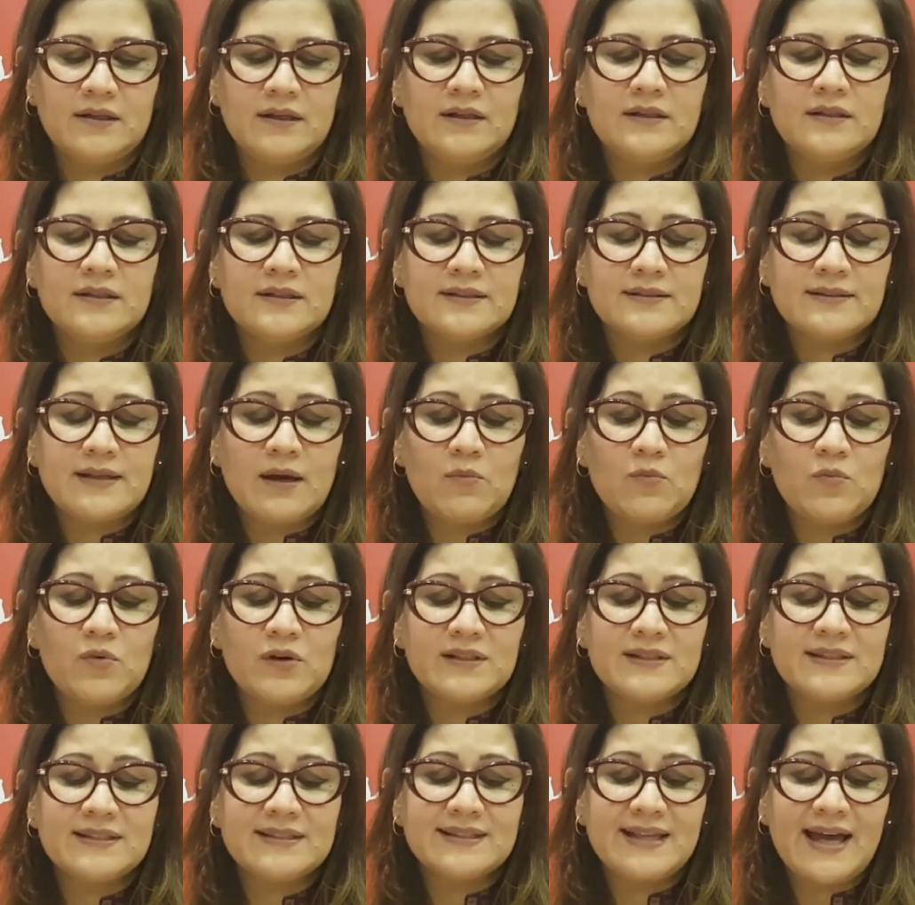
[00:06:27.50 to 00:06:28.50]

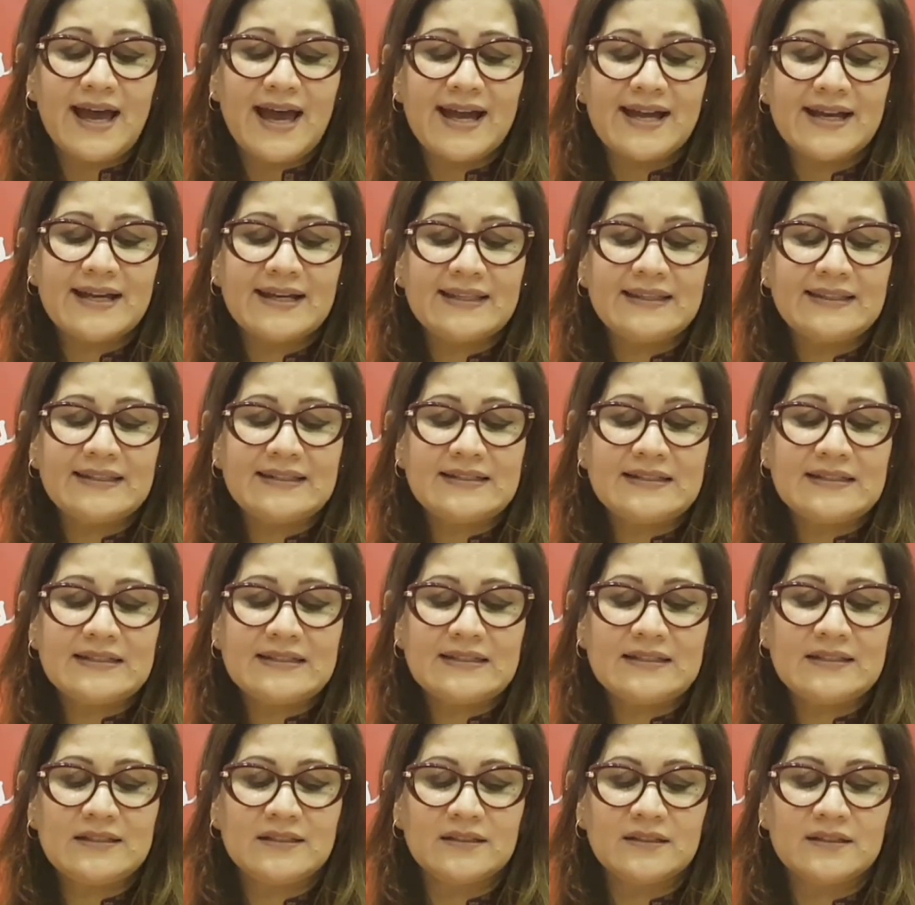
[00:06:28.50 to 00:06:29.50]
Someone sang in the
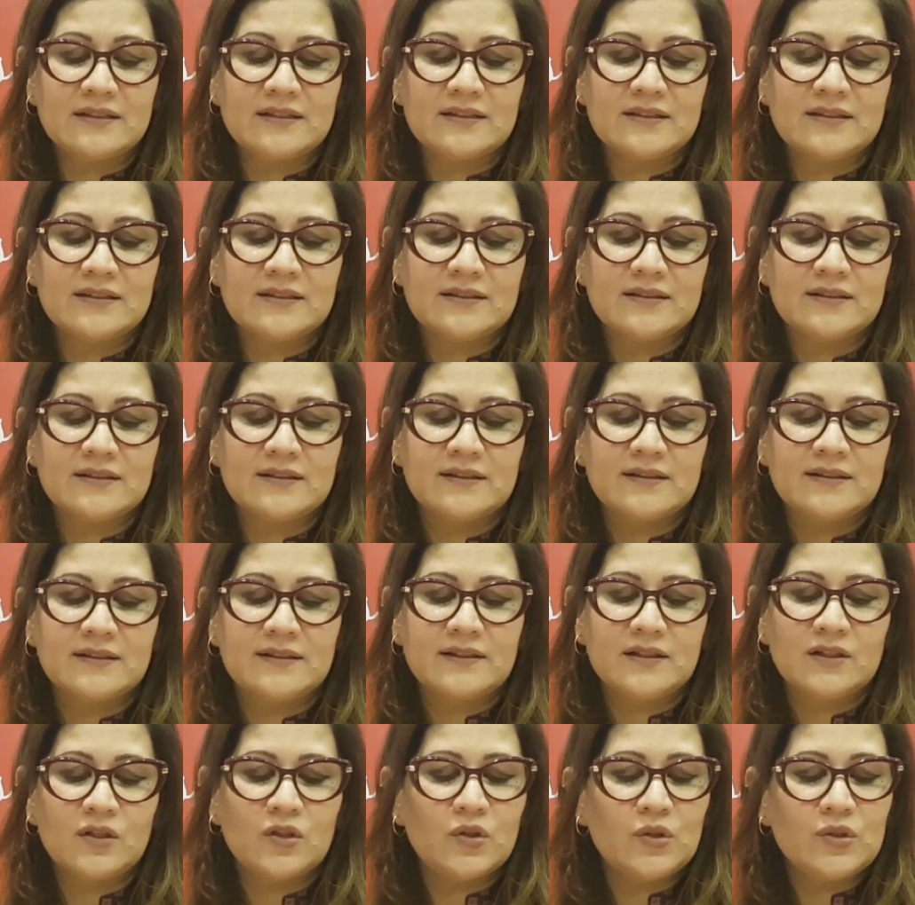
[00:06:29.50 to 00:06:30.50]
distance.
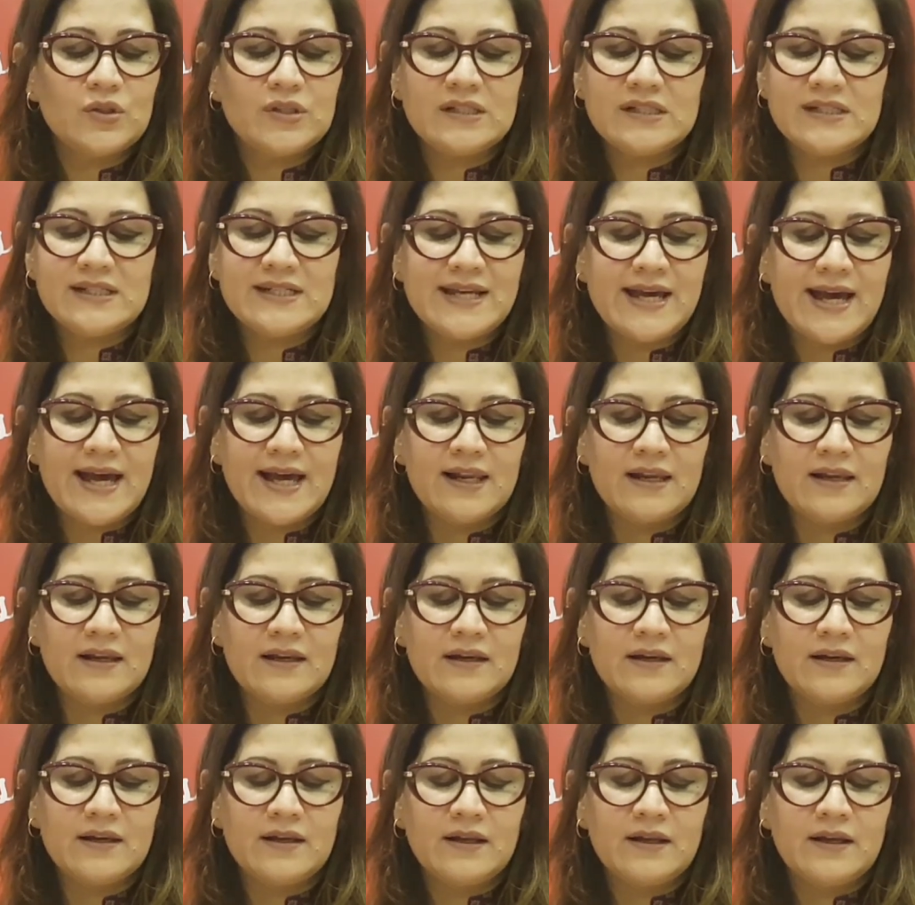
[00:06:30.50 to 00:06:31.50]
Couldn't
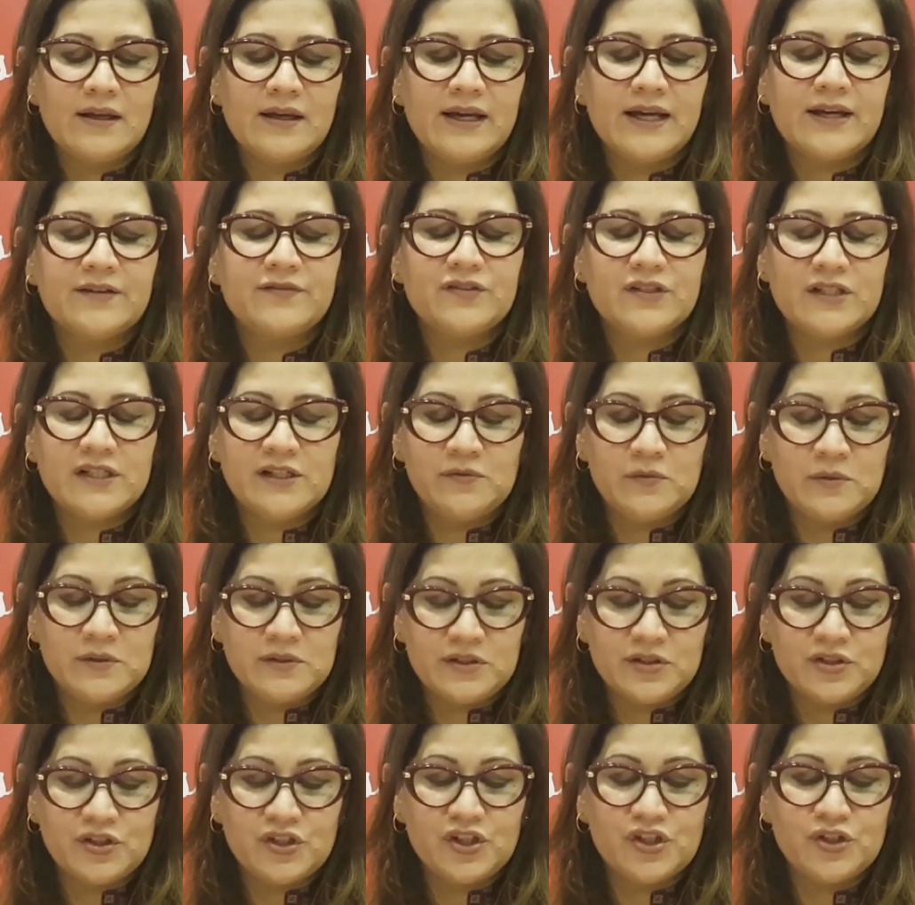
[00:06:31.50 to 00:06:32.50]
tell if she
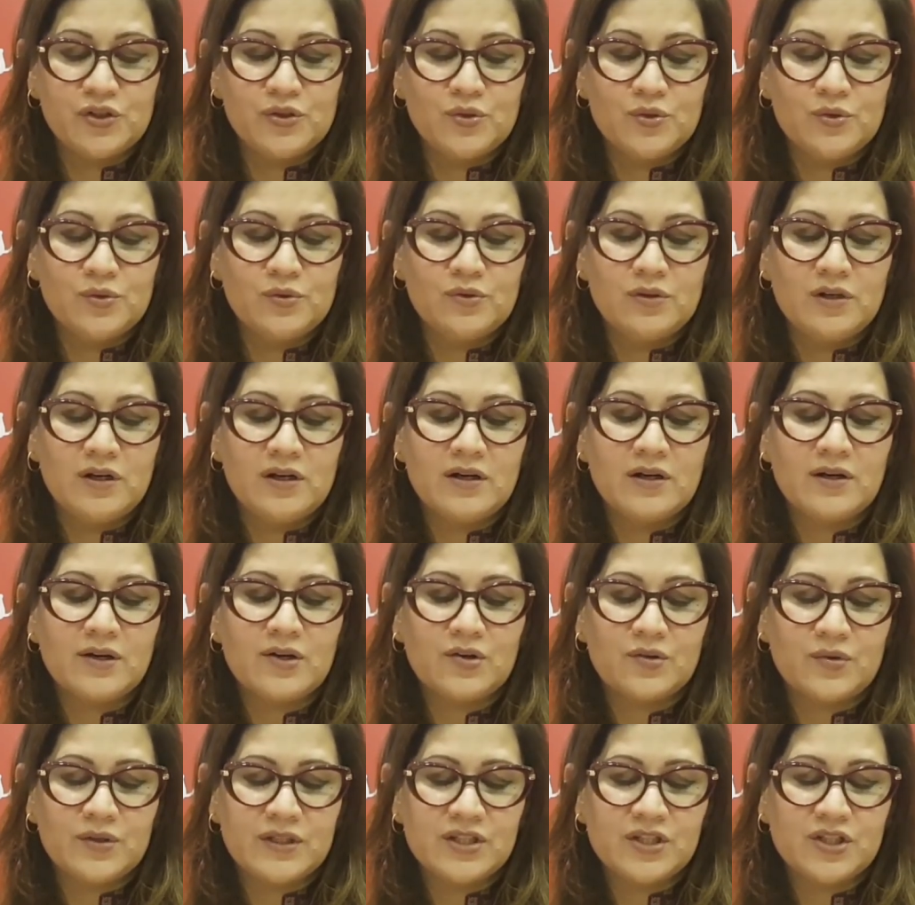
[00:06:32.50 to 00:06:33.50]
was a Jew,
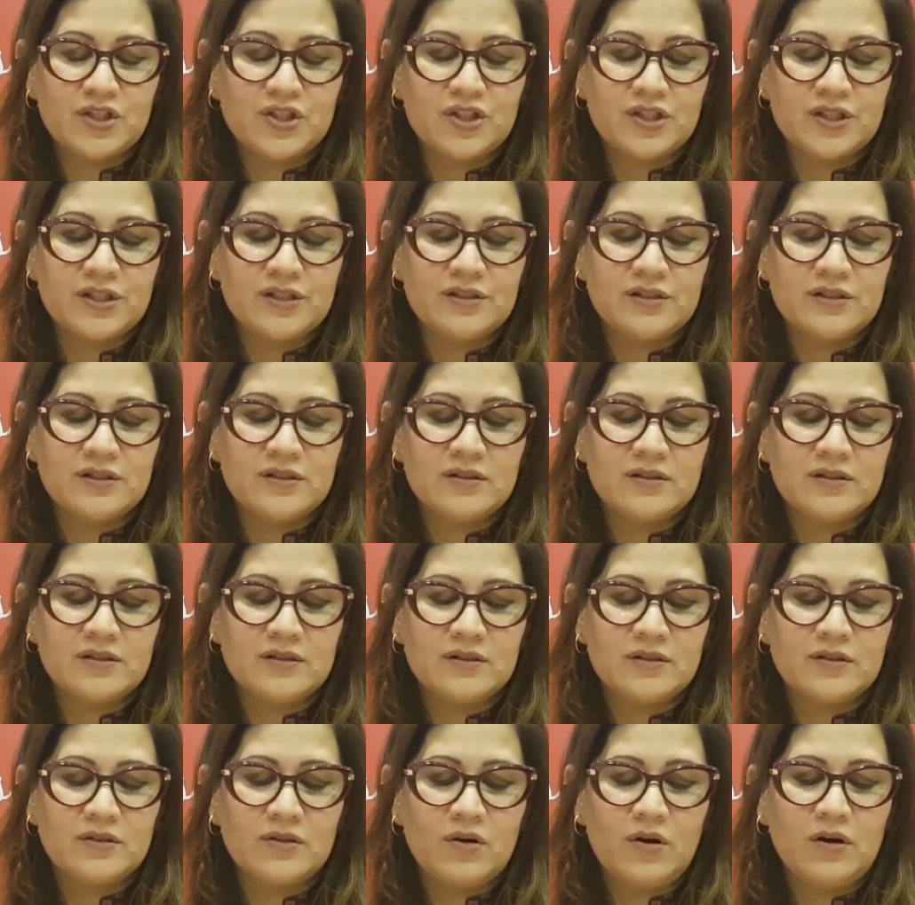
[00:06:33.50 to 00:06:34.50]
Christian,
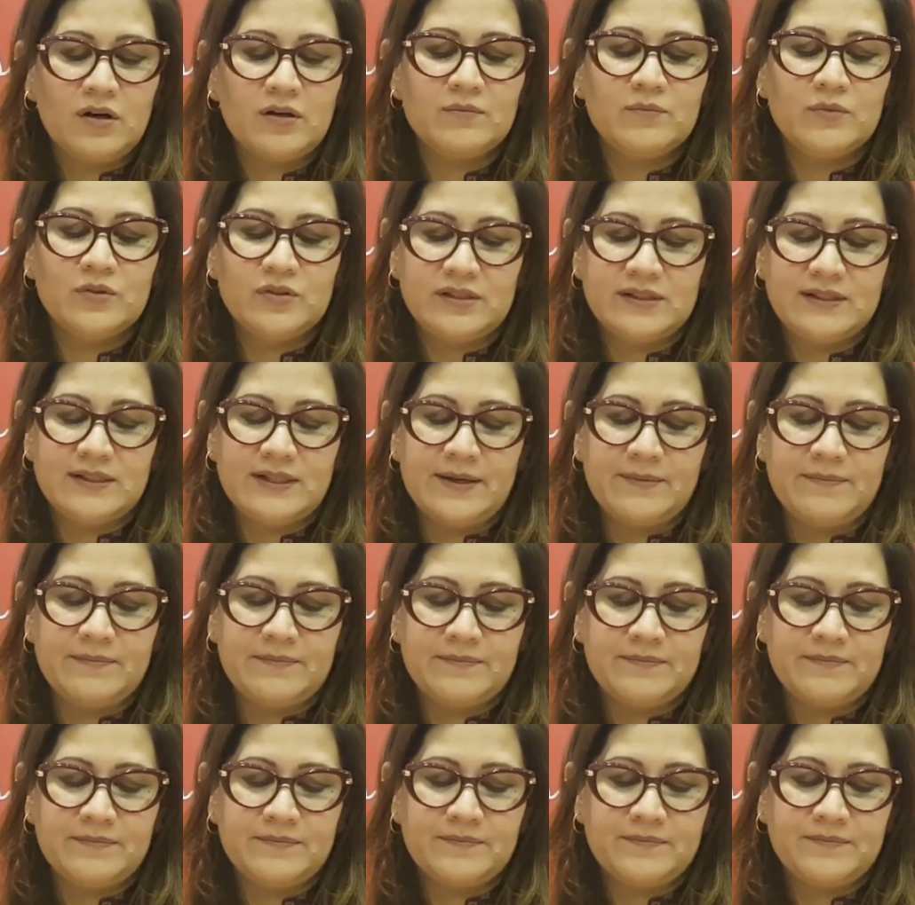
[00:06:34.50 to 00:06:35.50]
or
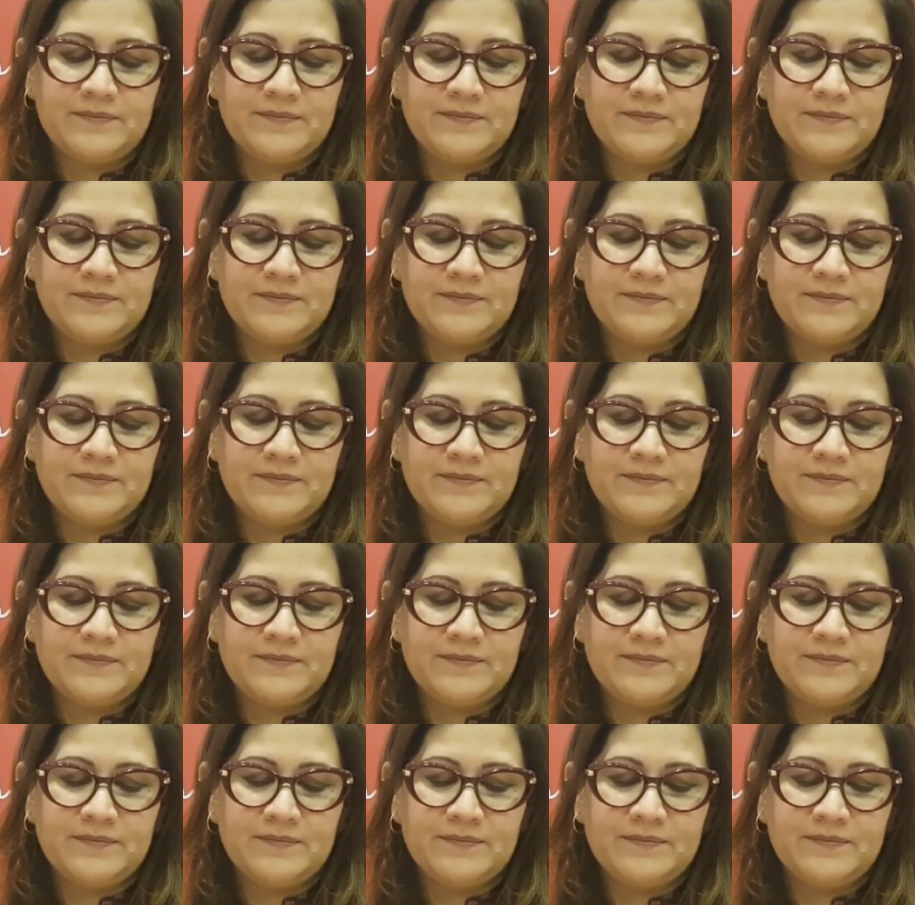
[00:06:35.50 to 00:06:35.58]
Muslim.